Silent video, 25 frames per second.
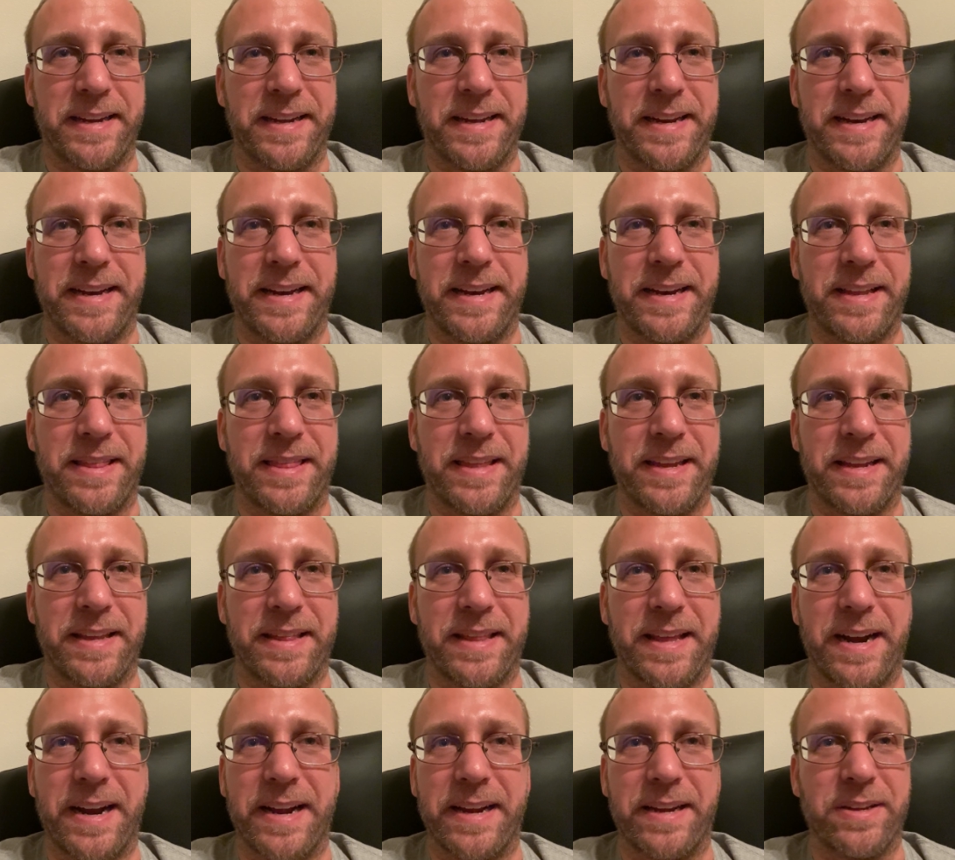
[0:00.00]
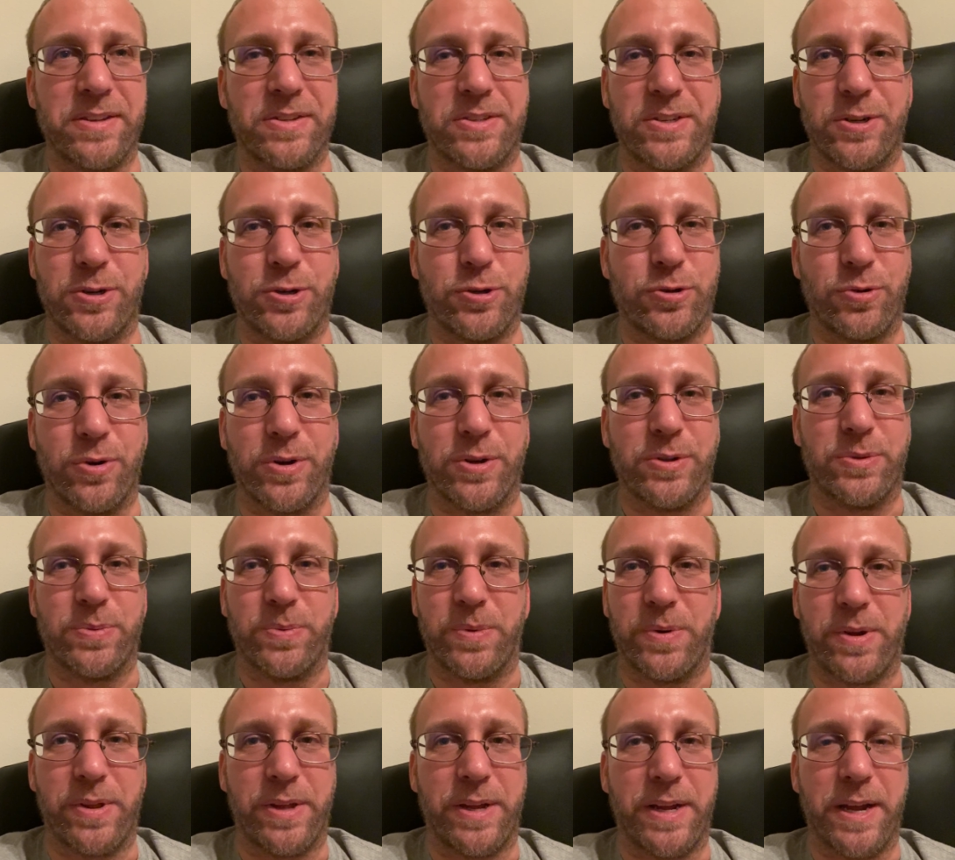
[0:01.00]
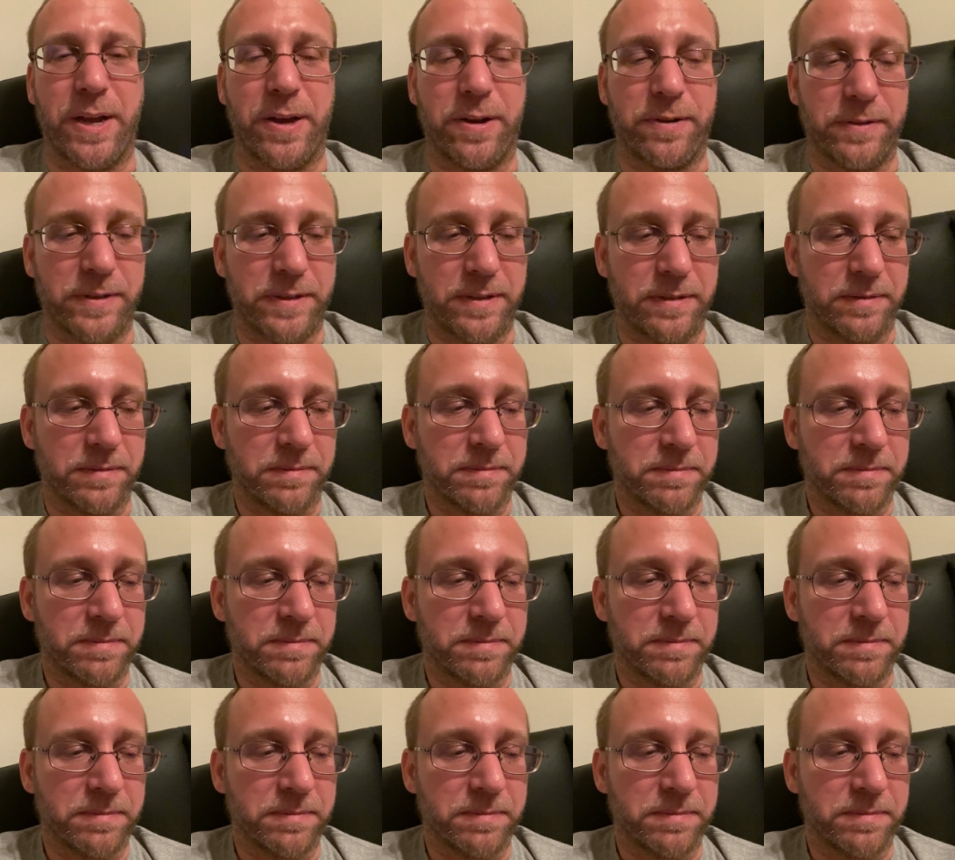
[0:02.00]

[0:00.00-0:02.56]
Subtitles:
get anything that I consider trustworthy out of it.